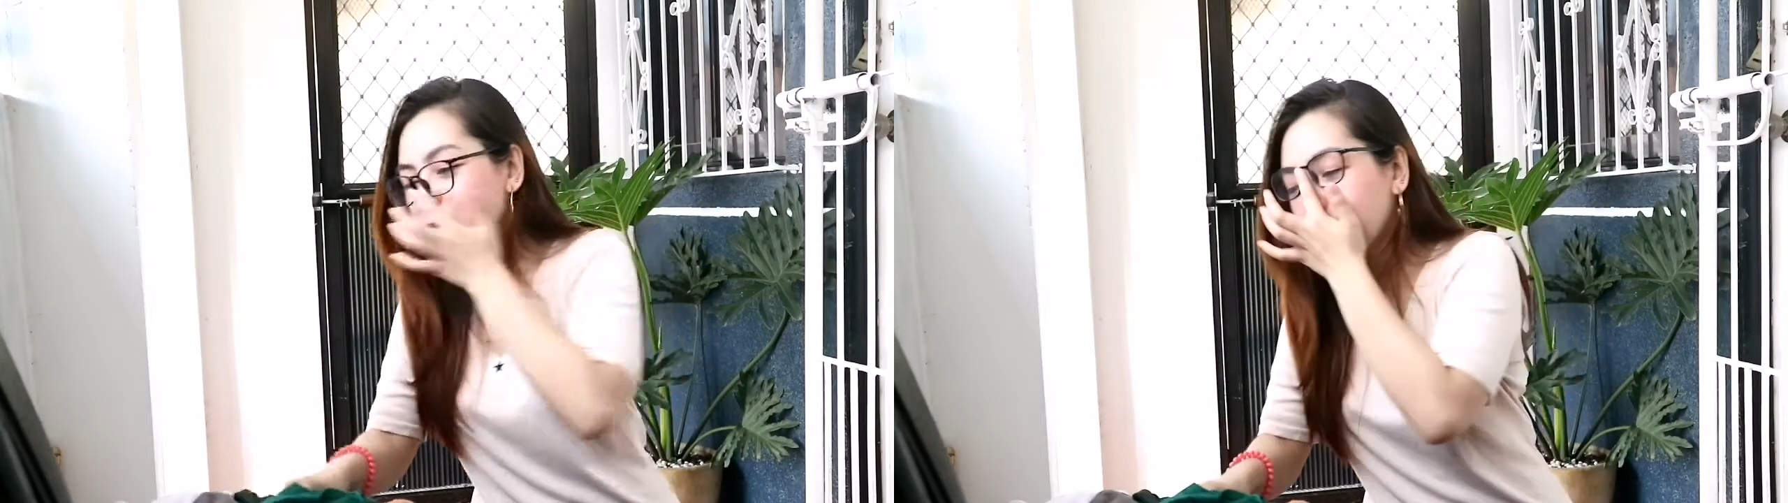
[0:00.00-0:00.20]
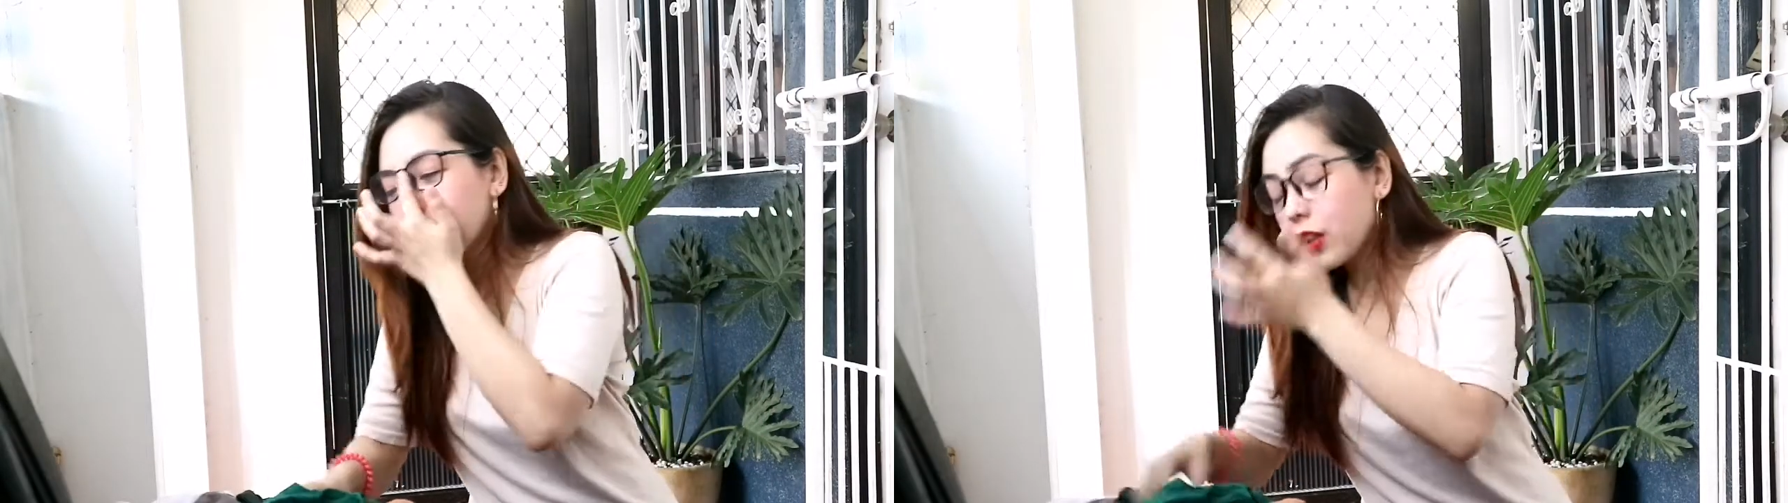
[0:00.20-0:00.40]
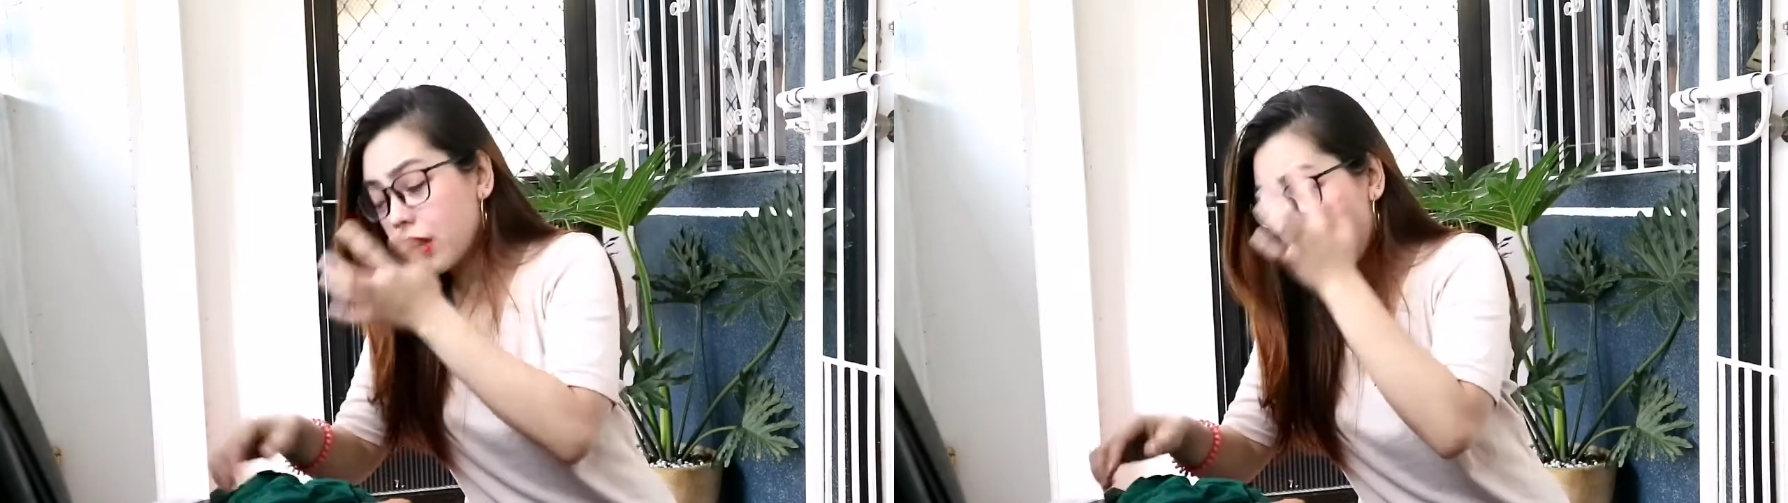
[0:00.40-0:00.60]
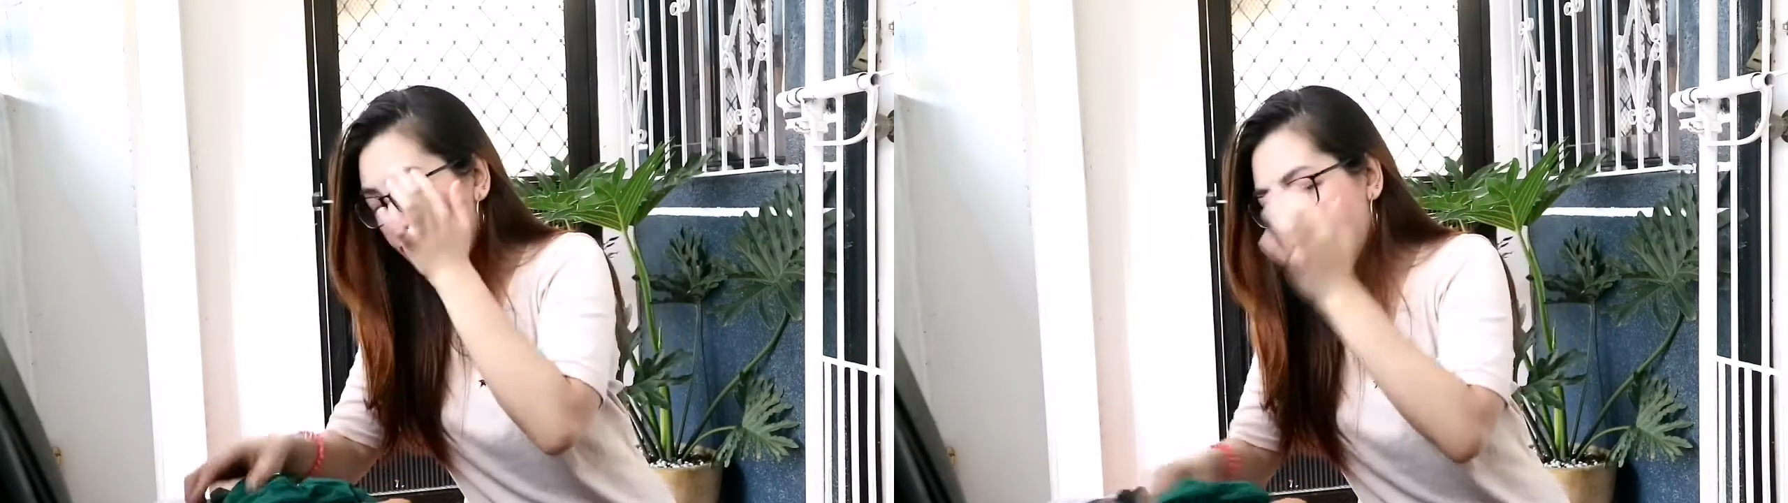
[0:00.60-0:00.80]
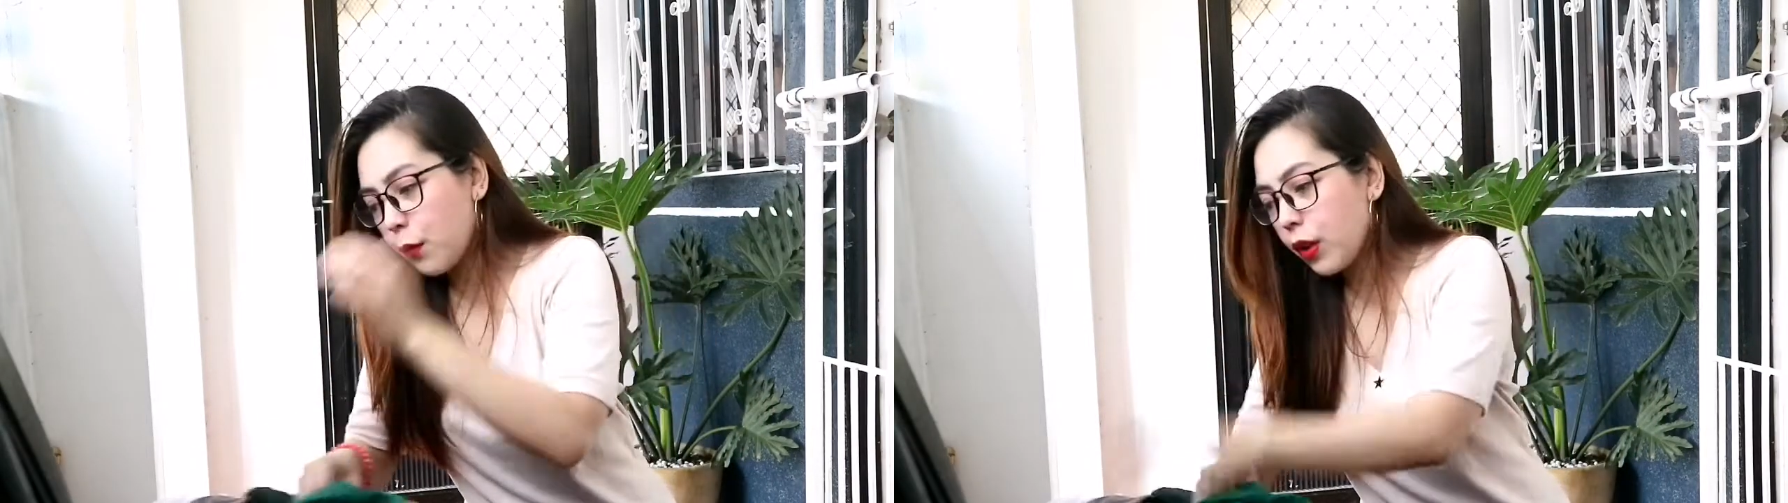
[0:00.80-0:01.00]
for
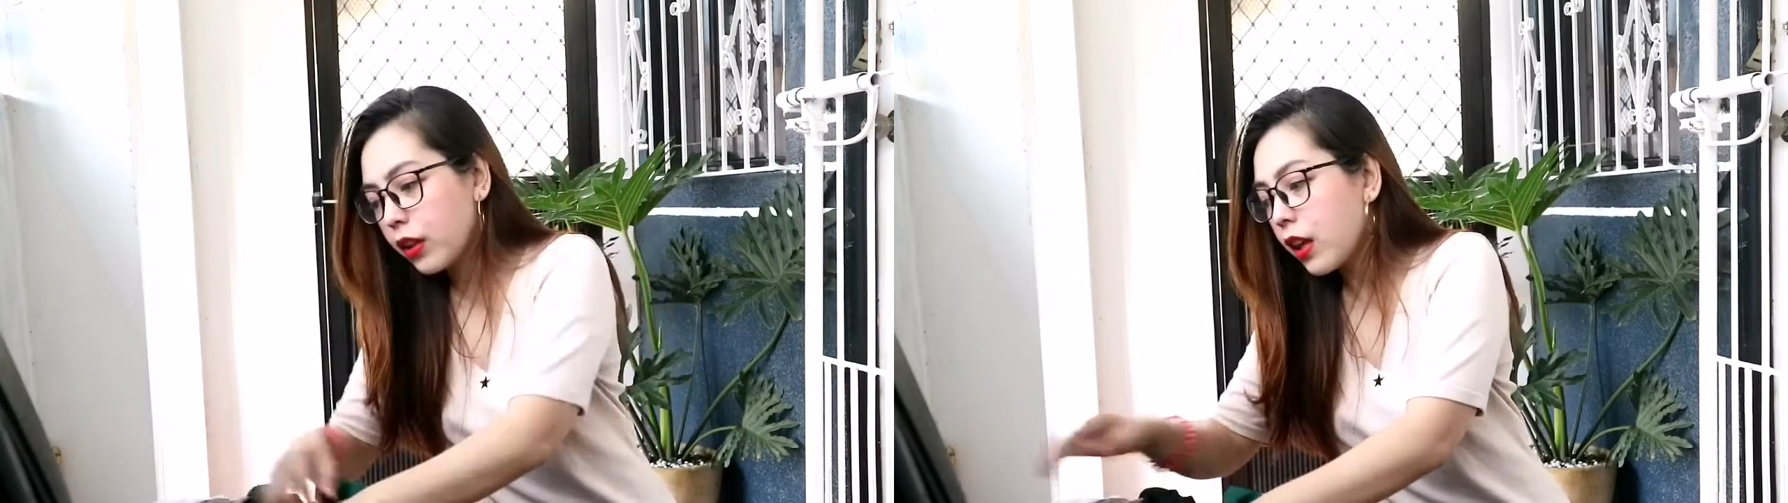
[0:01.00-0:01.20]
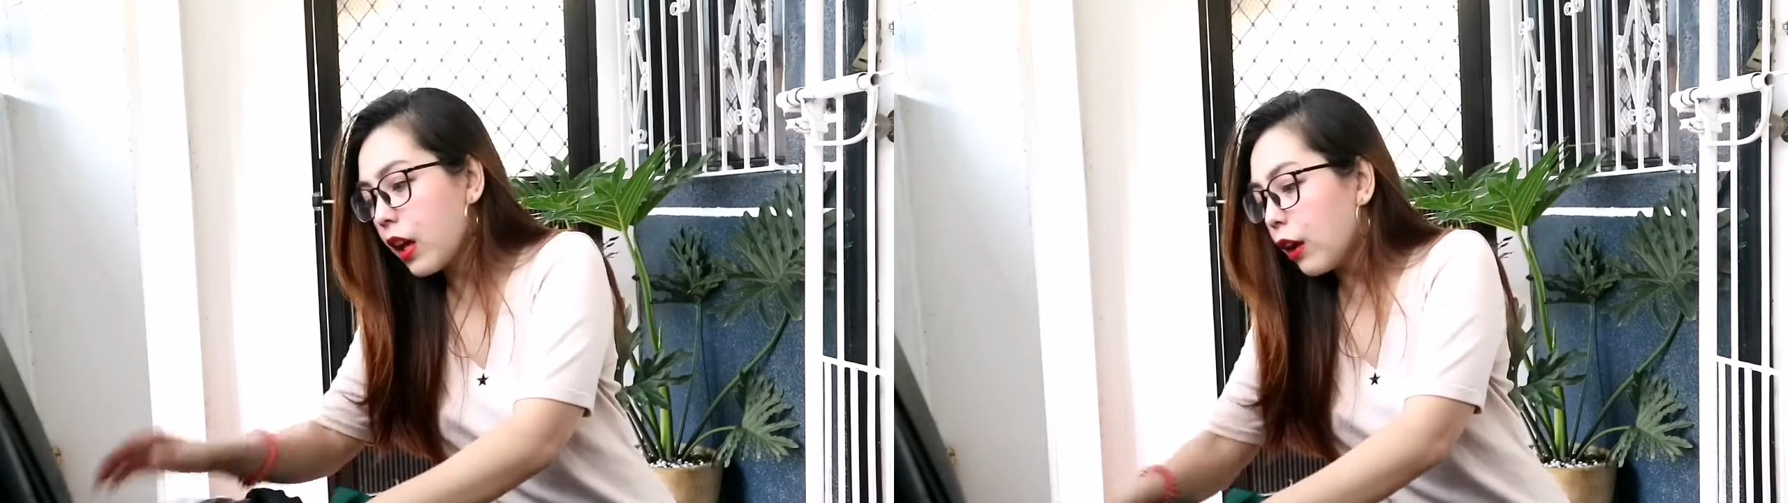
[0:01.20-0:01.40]
today, well,